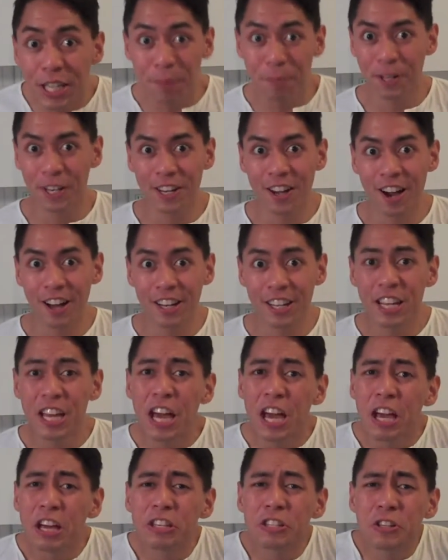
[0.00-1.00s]
biryani,
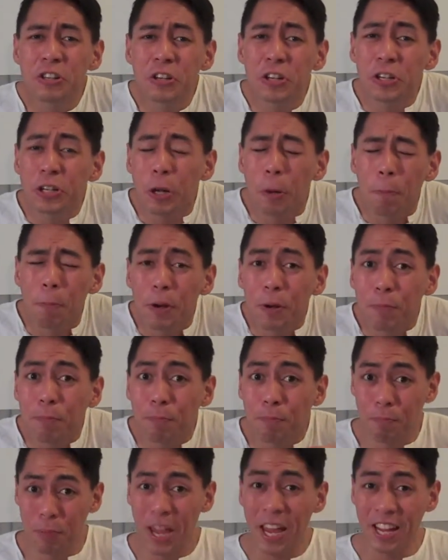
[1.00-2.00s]
it's a little bit
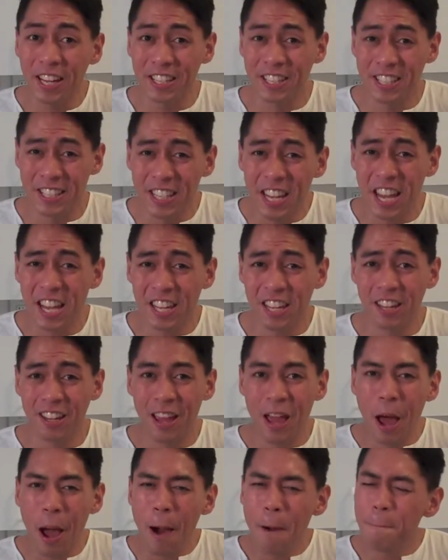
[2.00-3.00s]
painstaking,
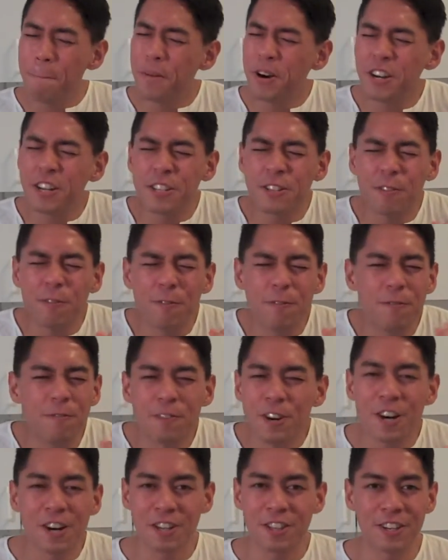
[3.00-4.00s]
but is
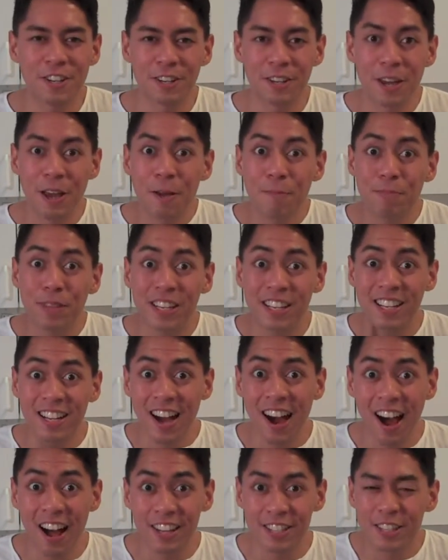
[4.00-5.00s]
worth it
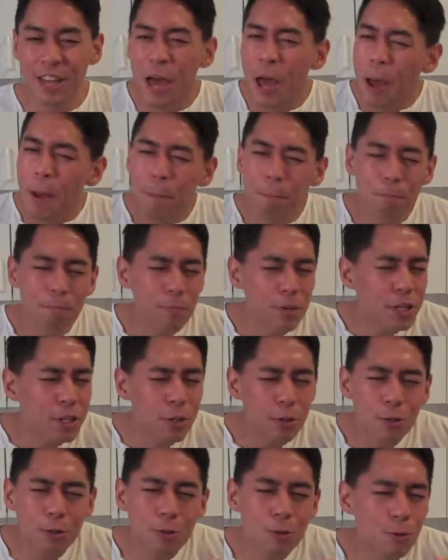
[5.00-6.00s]
because meat
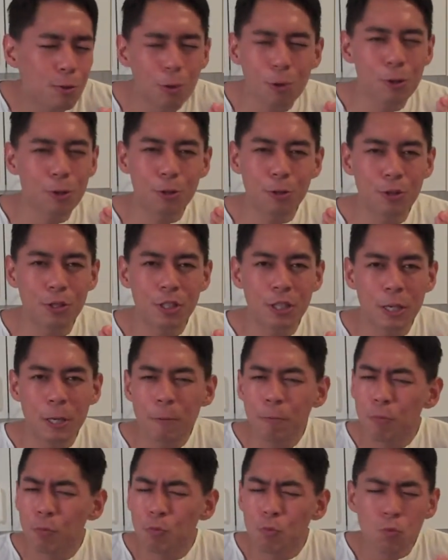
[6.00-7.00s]
is so juicy,
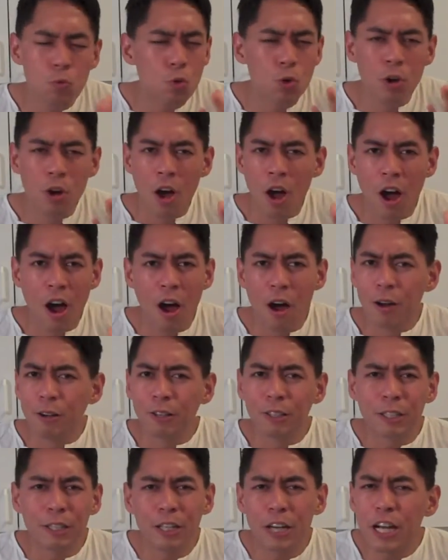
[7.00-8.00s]

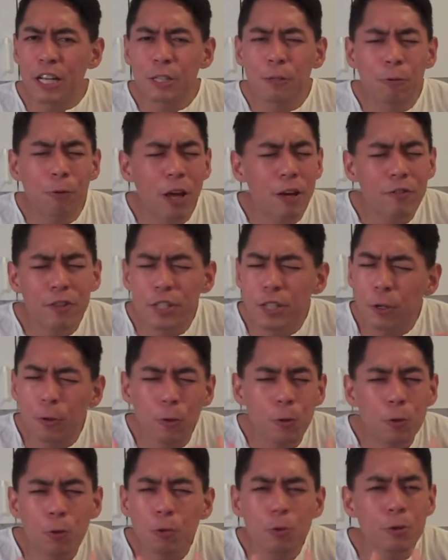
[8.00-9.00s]
the rice flavor is
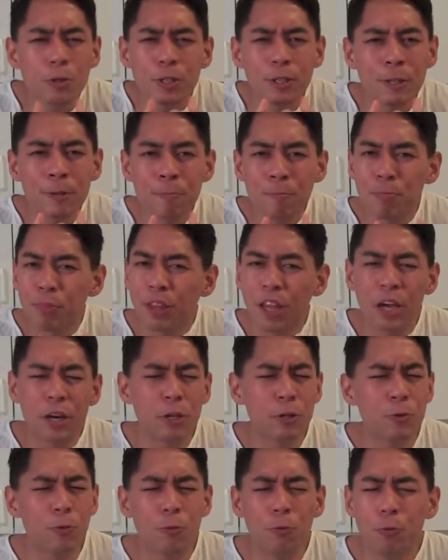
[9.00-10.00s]
infusing and
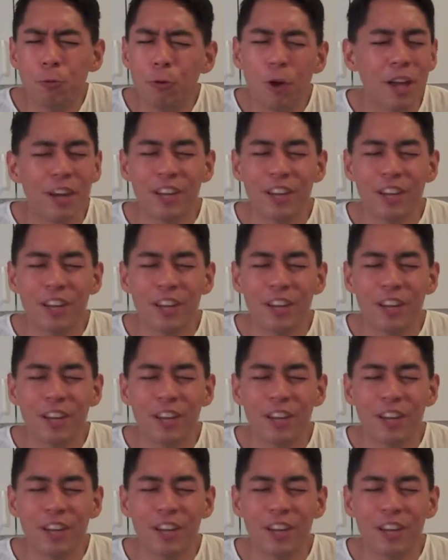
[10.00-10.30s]
is very